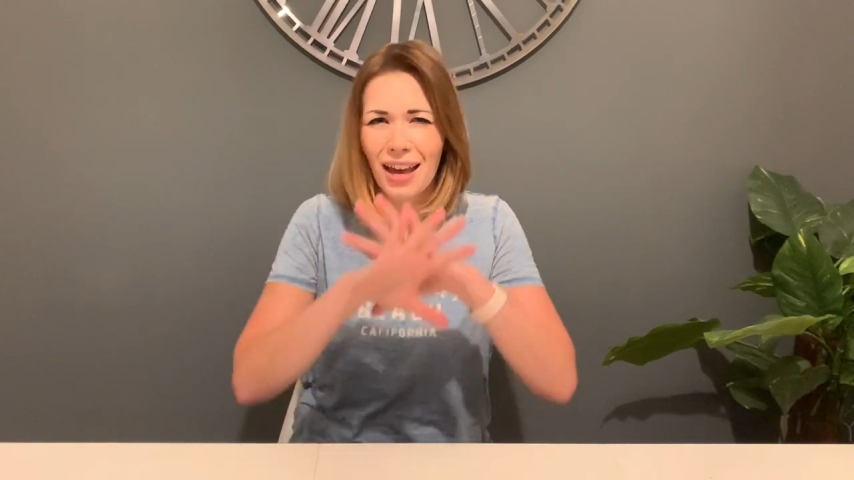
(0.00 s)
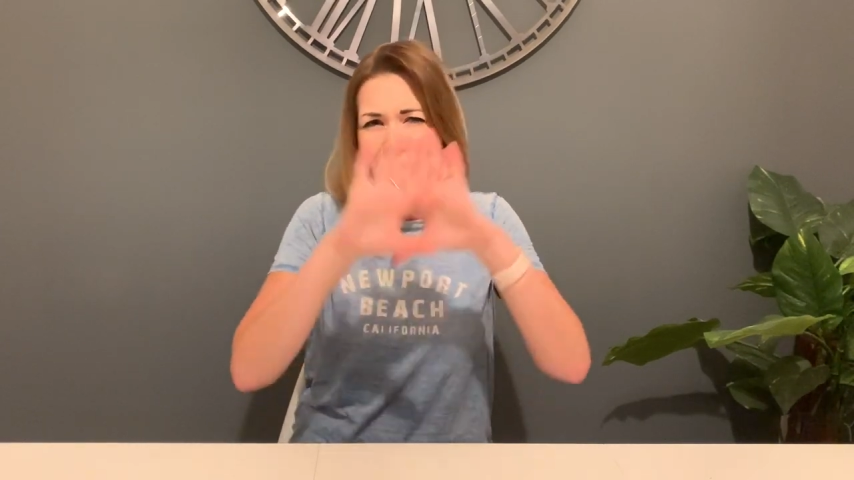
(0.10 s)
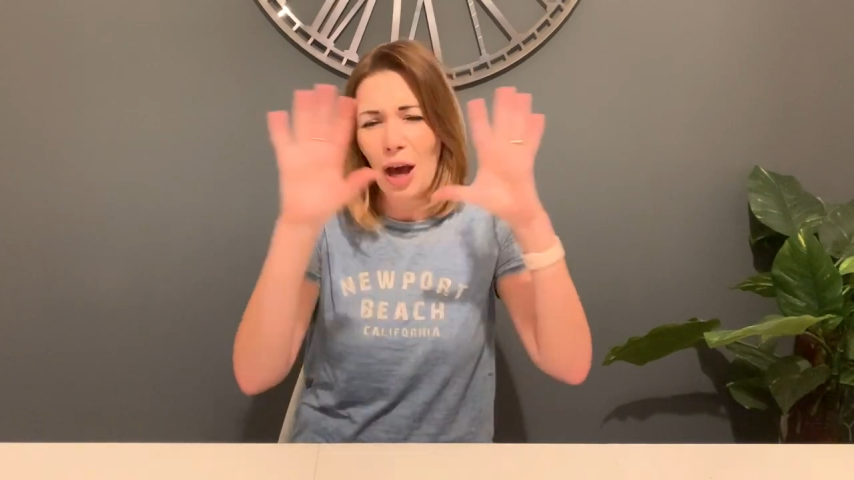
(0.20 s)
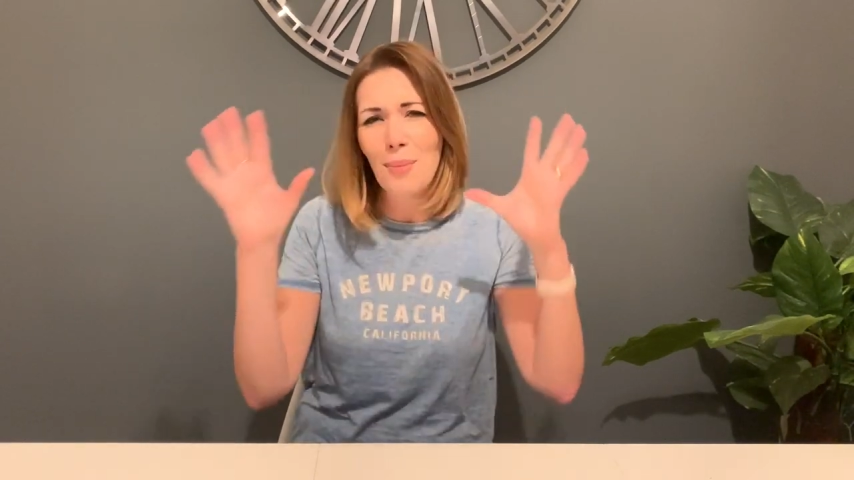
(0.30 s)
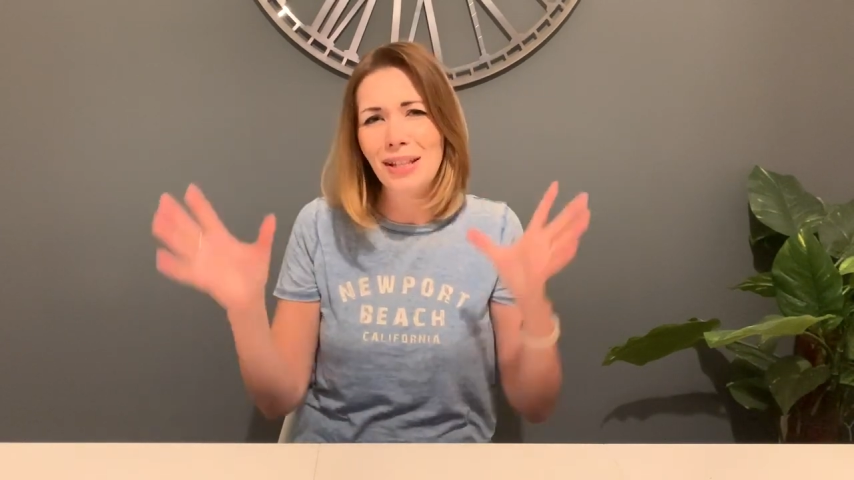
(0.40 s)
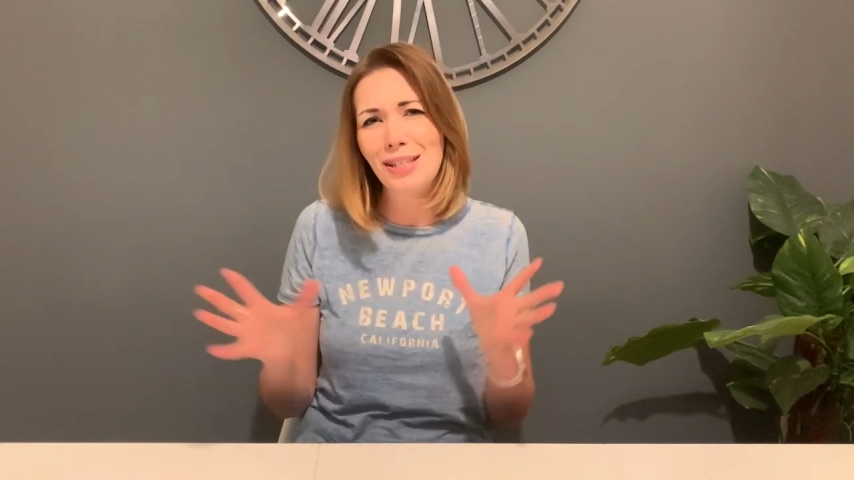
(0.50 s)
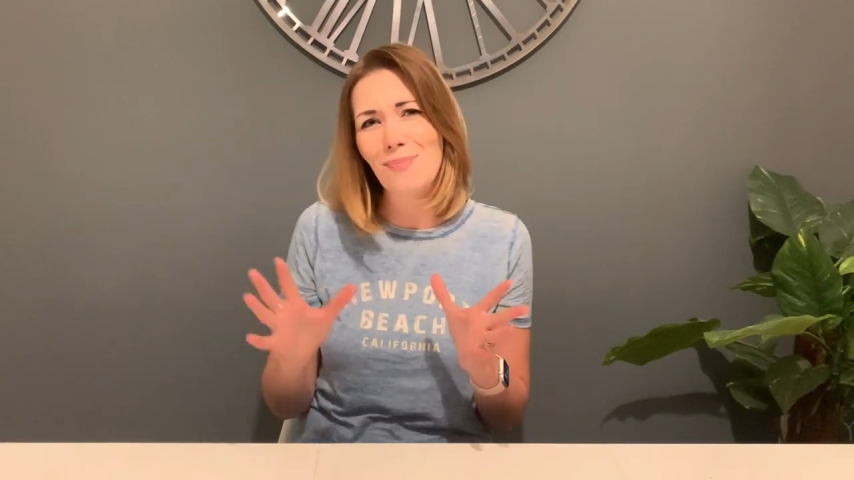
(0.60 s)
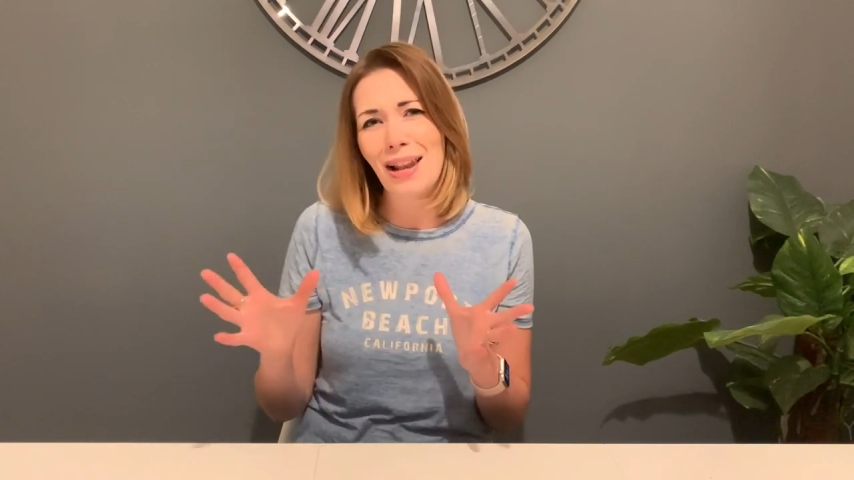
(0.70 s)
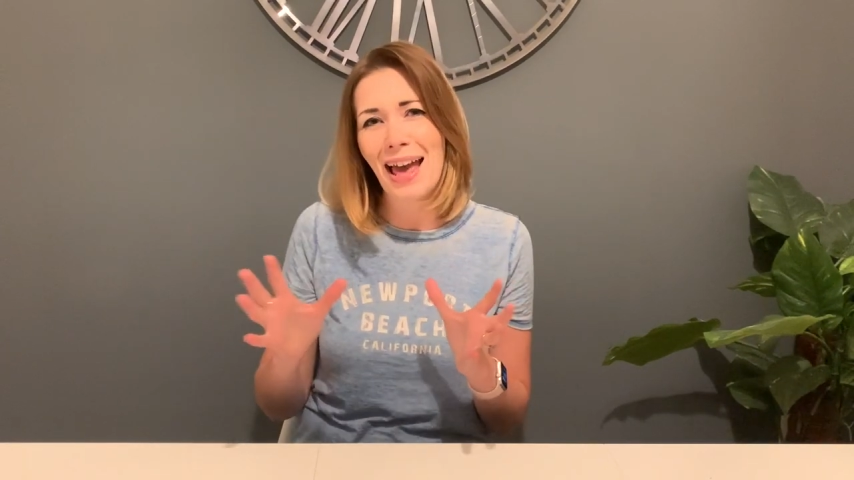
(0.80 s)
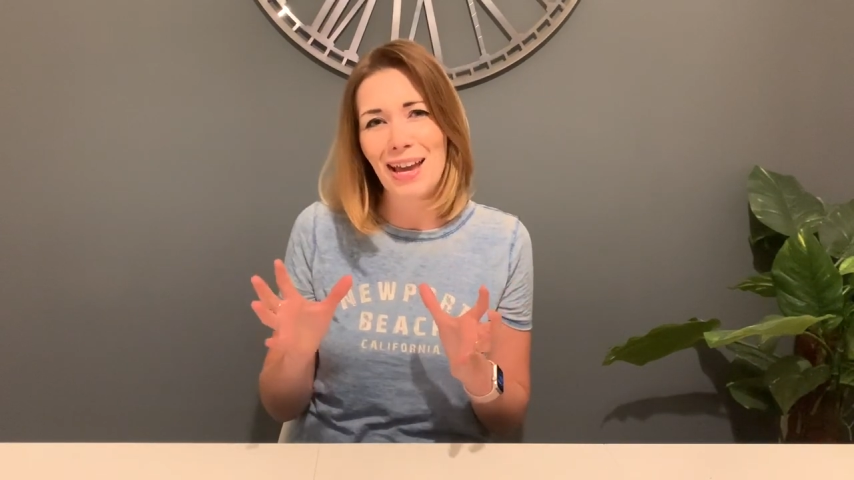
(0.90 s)
come into
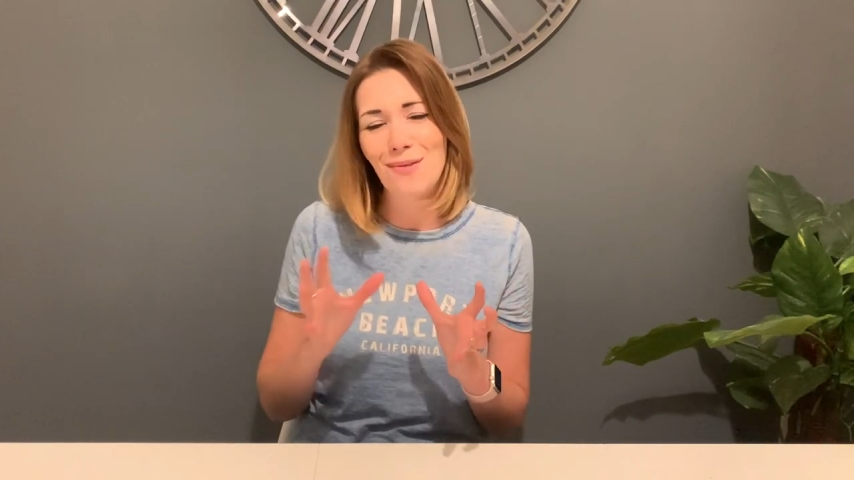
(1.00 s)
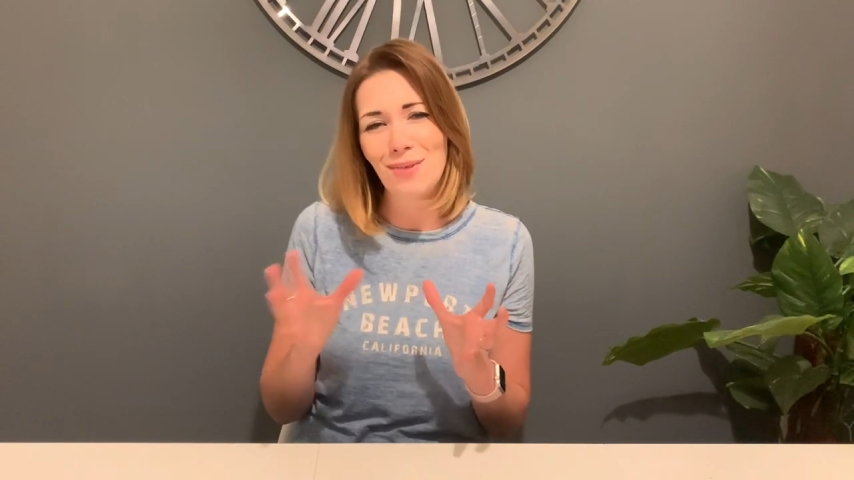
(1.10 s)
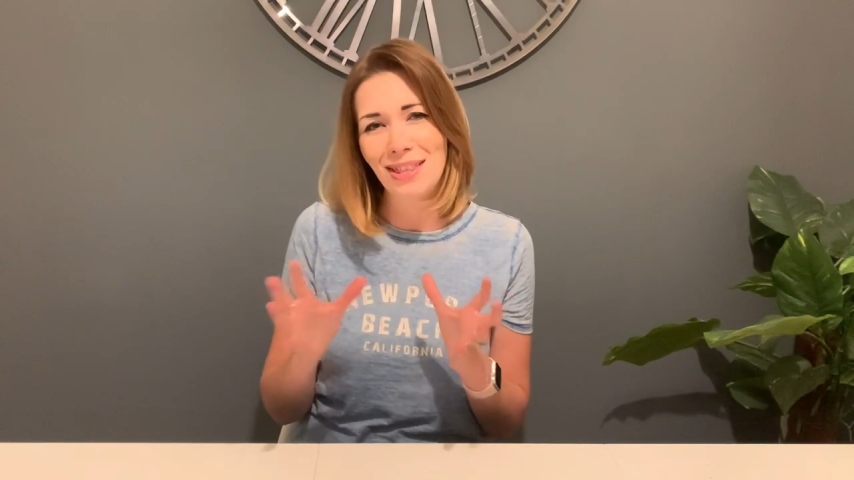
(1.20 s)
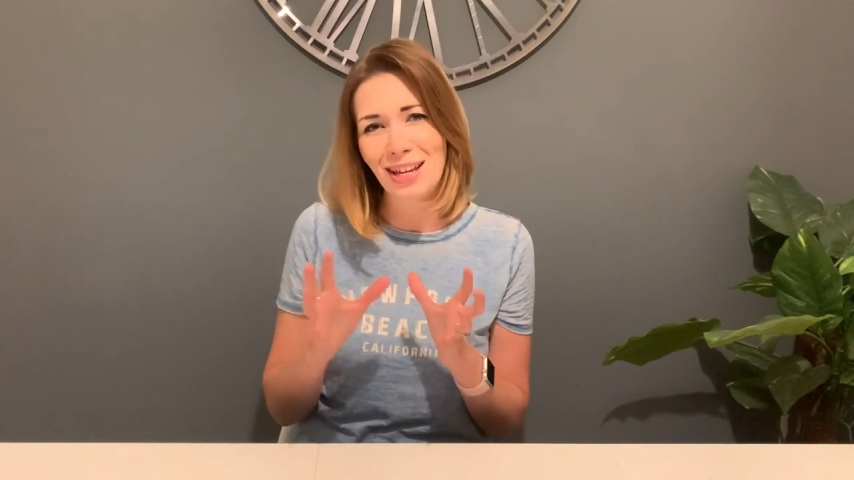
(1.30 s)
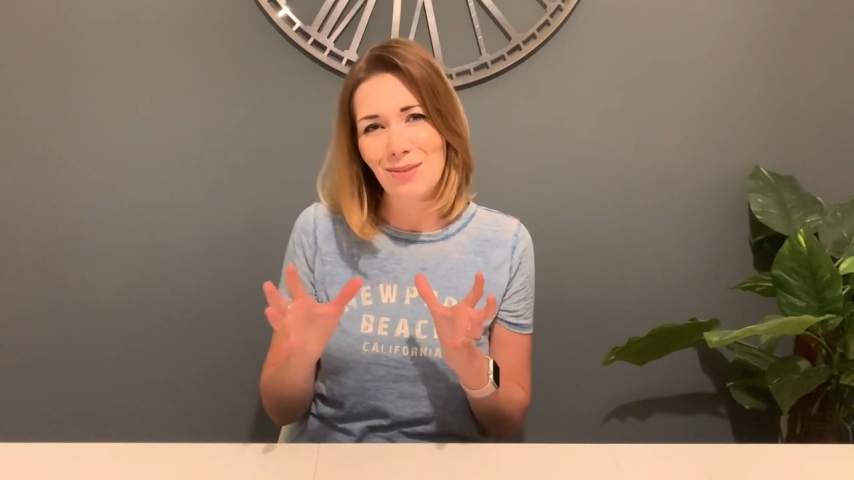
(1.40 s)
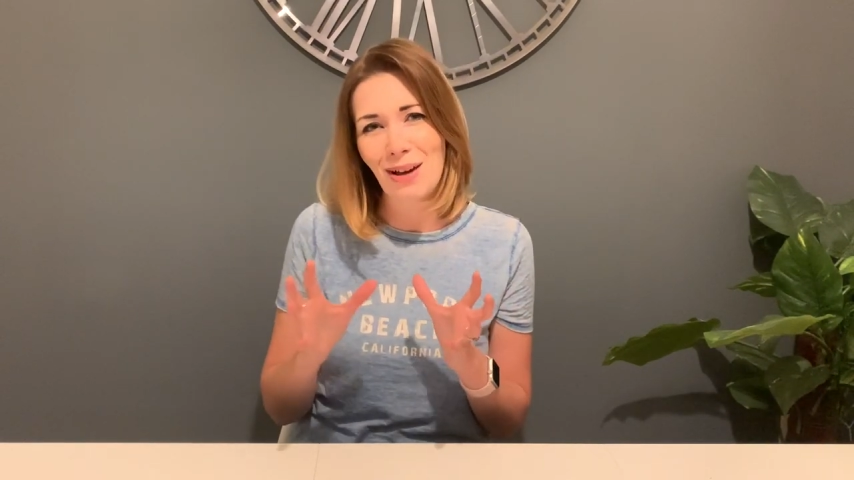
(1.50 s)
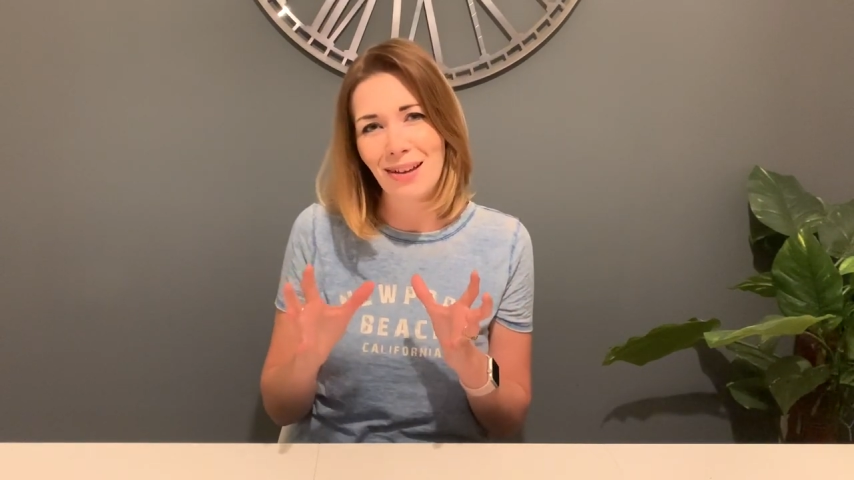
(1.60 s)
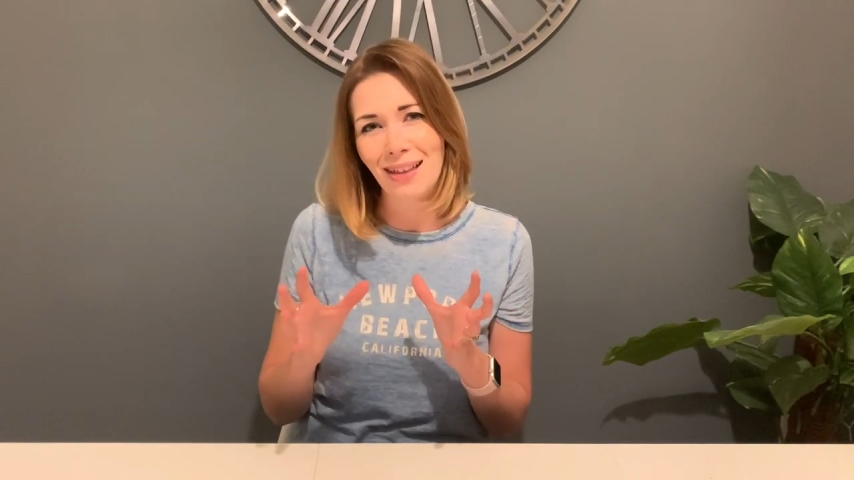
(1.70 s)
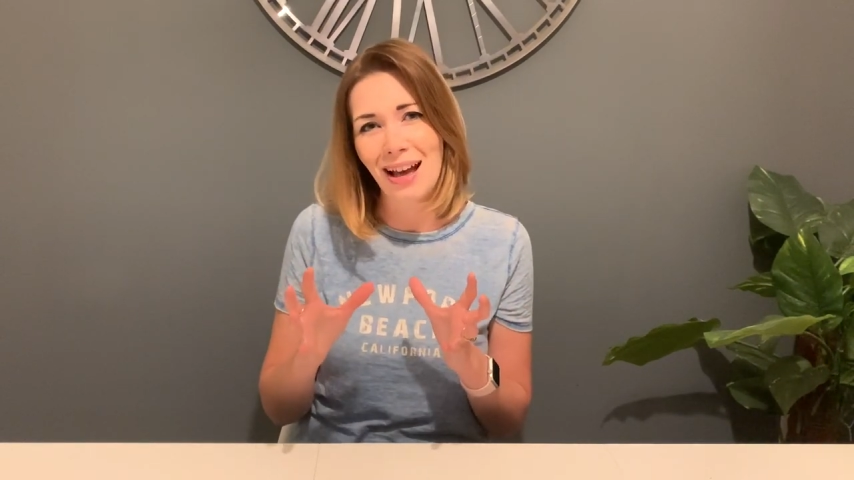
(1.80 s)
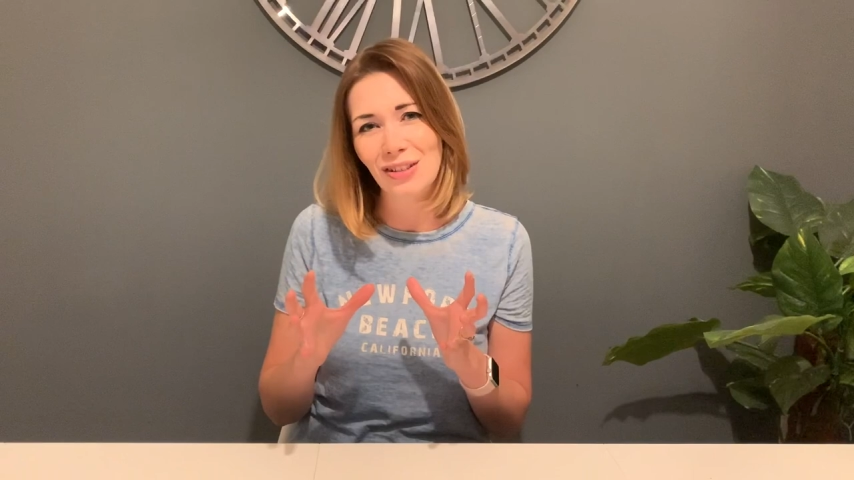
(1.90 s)
play when we think
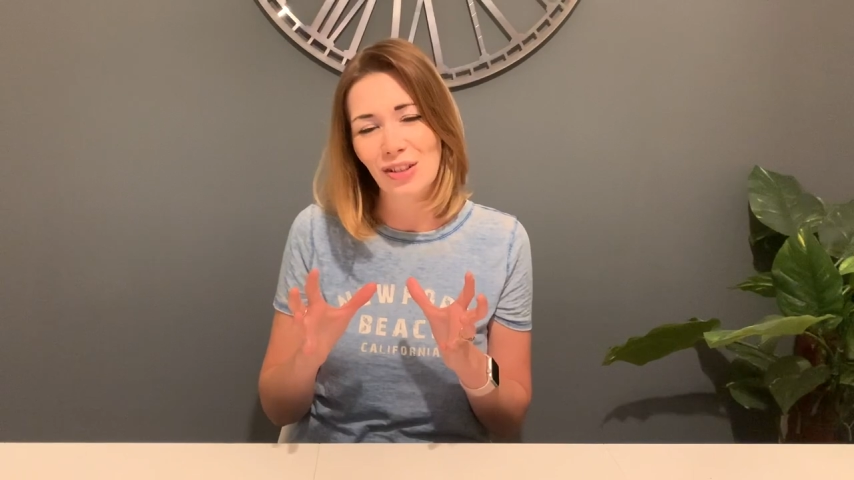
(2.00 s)
about that.